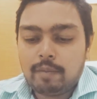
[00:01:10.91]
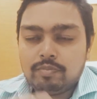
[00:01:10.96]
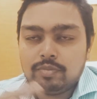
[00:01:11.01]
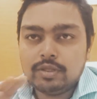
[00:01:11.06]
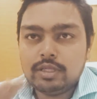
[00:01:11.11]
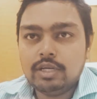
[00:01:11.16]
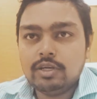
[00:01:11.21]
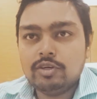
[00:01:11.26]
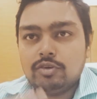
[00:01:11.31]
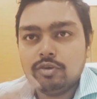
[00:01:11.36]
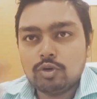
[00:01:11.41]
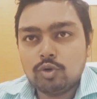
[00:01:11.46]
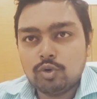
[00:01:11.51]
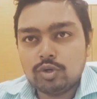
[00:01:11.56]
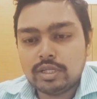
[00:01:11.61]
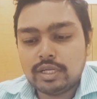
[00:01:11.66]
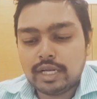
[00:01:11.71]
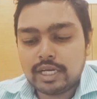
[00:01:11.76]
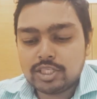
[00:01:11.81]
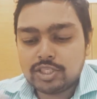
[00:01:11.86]
Then it will go to the
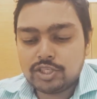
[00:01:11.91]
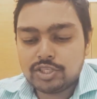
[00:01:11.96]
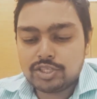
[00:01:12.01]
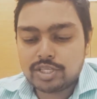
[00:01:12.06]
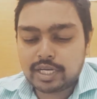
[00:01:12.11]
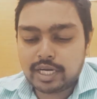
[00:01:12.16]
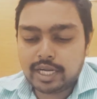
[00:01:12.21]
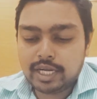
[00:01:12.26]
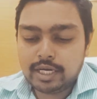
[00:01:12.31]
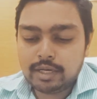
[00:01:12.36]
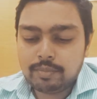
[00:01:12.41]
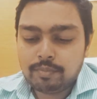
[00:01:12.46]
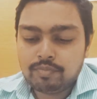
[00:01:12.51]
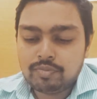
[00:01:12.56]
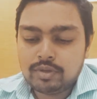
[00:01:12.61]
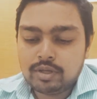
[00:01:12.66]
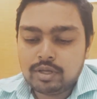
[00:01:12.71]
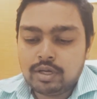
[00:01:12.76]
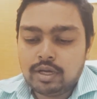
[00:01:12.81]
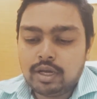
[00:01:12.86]
next screen.
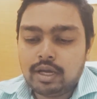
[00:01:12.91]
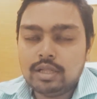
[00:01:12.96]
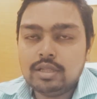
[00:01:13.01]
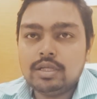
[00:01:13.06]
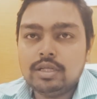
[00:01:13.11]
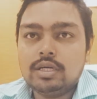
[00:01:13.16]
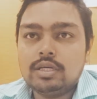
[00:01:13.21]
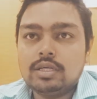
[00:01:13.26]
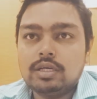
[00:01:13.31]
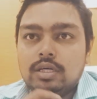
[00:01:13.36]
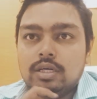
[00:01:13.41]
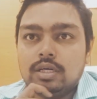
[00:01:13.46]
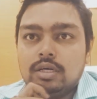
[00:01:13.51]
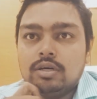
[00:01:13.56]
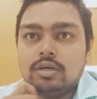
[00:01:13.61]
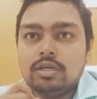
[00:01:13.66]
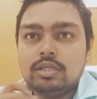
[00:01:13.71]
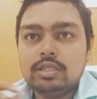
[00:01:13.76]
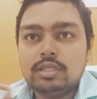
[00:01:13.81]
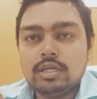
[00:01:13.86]
In that
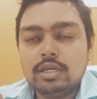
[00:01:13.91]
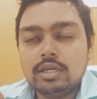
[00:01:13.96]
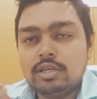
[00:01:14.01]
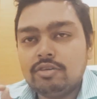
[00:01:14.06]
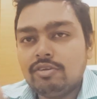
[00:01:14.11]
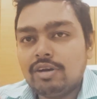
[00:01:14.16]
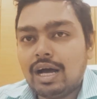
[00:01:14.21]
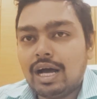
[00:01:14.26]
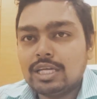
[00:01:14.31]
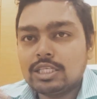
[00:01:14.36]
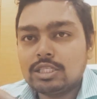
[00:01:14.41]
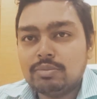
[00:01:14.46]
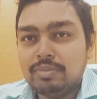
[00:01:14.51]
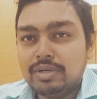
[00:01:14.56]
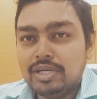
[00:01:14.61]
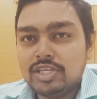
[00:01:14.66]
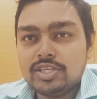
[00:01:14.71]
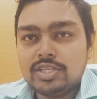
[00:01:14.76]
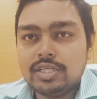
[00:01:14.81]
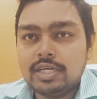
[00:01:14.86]
it will ask
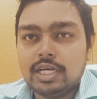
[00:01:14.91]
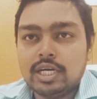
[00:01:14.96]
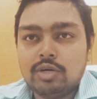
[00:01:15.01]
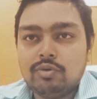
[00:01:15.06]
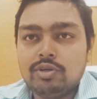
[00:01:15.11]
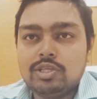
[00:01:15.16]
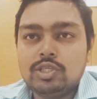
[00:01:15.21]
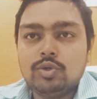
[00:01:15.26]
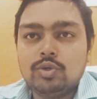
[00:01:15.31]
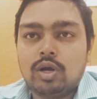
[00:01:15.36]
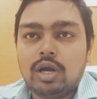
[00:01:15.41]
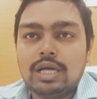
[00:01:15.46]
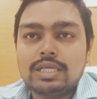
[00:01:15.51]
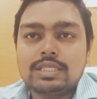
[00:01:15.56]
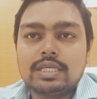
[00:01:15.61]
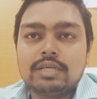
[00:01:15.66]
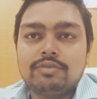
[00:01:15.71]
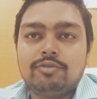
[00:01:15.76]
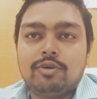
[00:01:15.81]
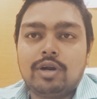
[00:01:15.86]
ministry under which you are
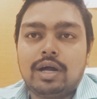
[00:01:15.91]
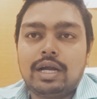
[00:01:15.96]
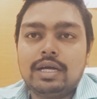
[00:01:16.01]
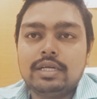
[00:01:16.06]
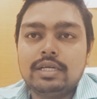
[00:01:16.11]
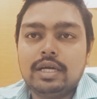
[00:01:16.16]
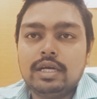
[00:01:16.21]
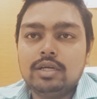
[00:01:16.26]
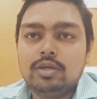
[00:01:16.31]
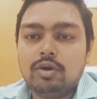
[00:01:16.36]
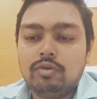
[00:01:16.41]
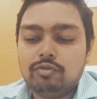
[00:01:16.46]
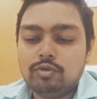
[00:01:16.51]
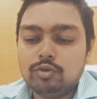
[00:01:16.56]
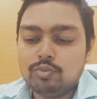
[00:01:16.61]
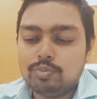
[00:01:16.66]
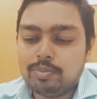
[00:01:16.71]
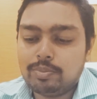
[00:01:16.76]
asking for RTI. You have to